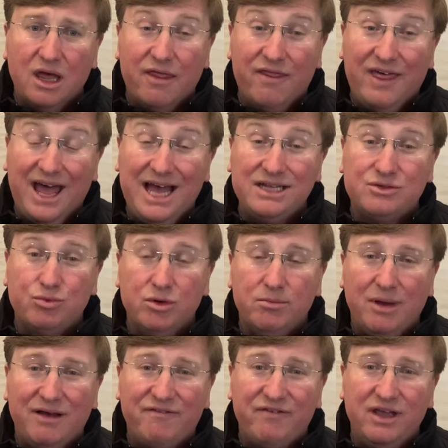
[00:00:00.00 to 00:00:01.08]
That's what
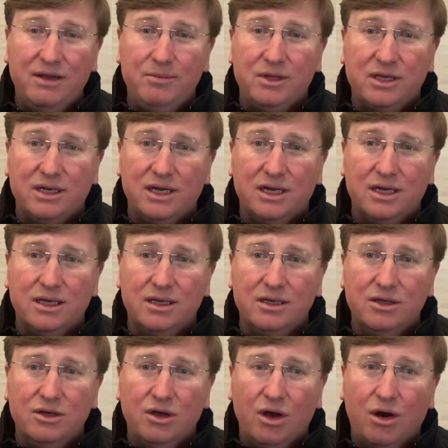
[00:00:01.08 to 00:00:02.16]
my family and I
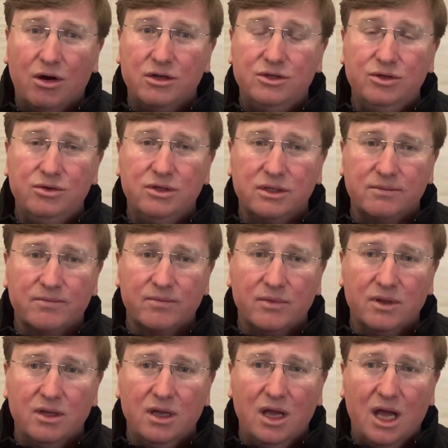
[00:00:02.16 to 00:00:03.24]
are doing.
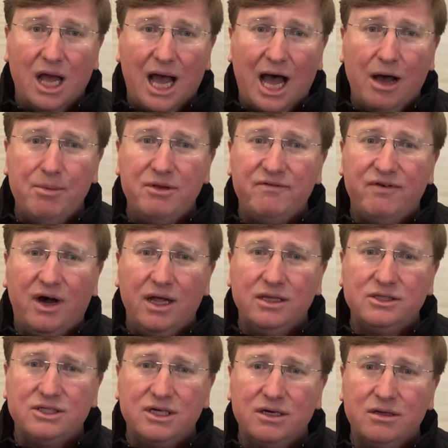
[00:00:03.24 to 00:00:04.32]
I'll be
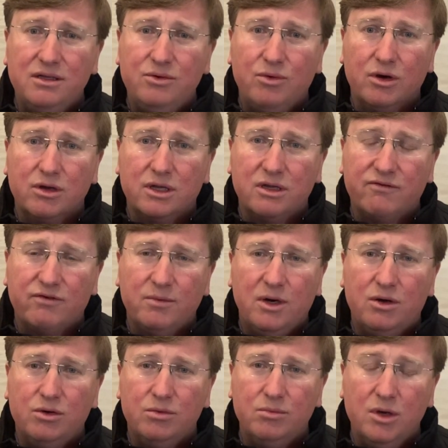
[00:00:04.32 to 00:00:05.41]
voluntarily working from
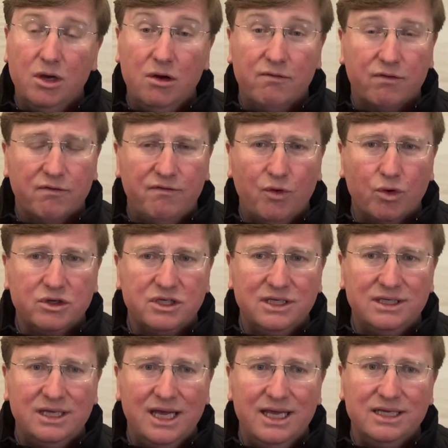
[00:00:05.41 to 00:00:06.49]
home for
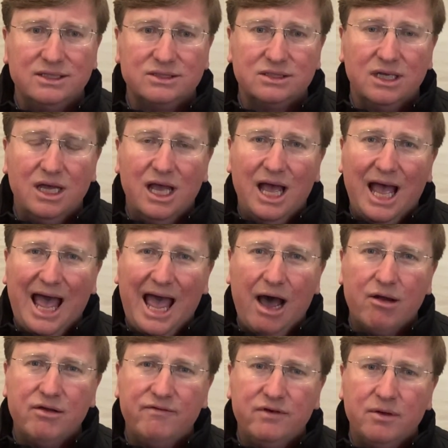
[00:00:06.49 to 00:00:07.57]
14 days
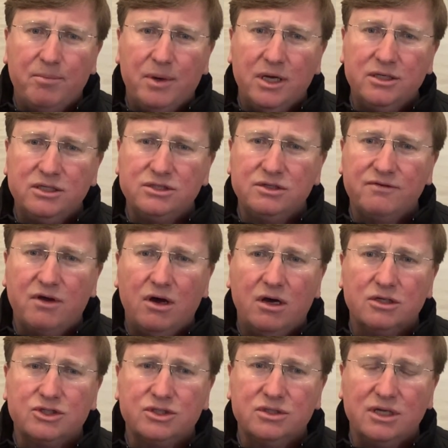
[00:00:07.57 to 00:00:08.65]
out of an abundance of
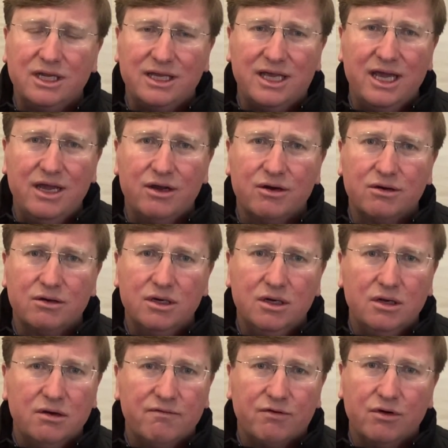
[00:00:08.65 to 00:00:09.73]
caution and care
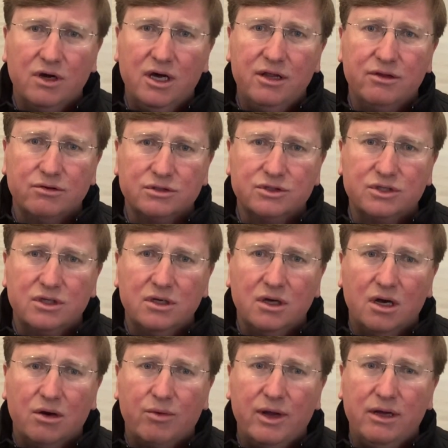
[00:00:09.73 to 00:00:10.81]
for others
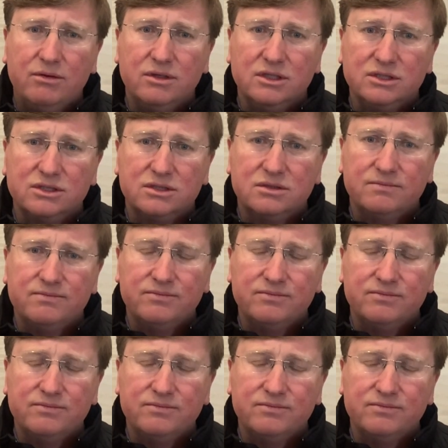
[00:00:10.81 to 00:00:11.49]
around us.